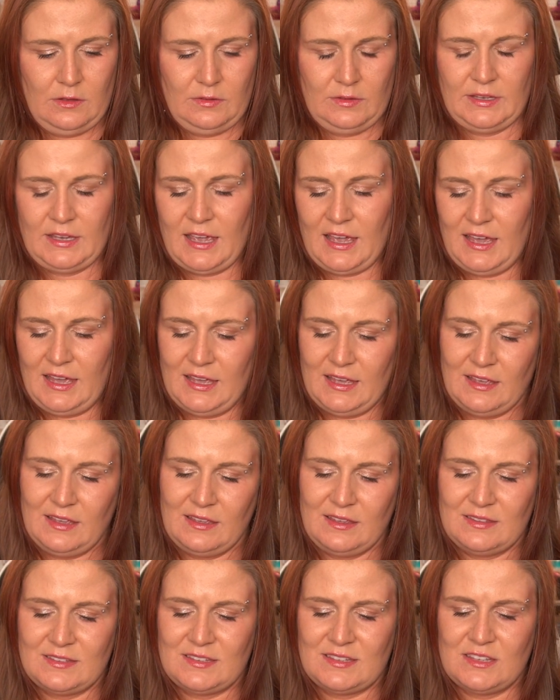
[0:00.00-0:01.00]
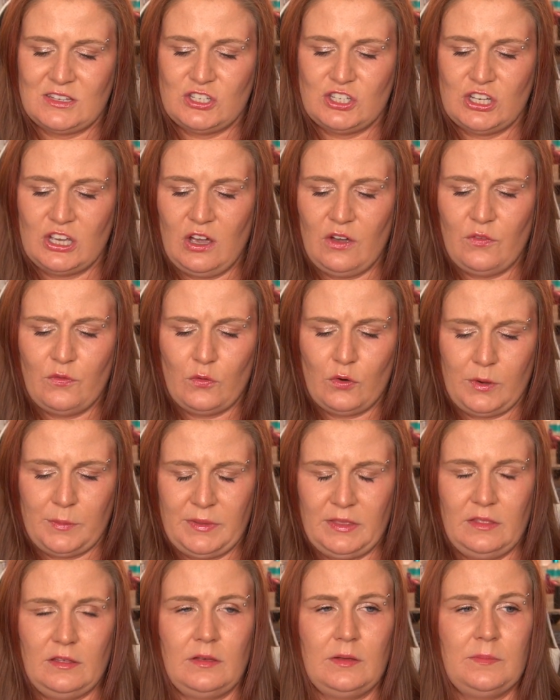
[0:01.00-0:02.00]
Okay, it's gel
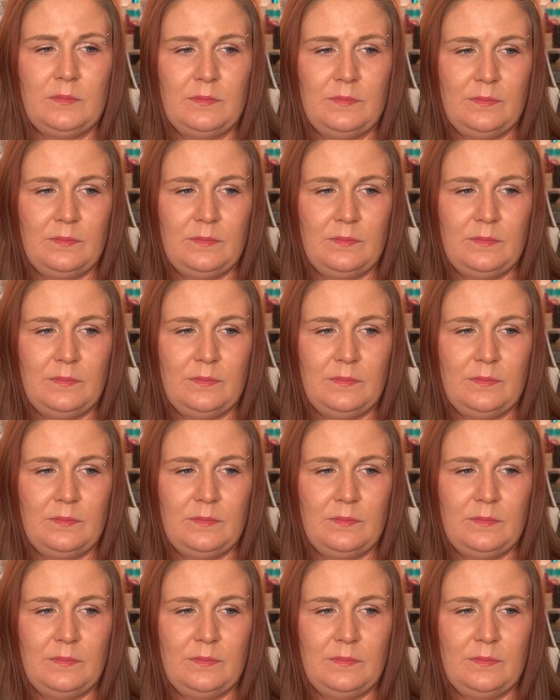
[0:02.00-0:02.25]
formula.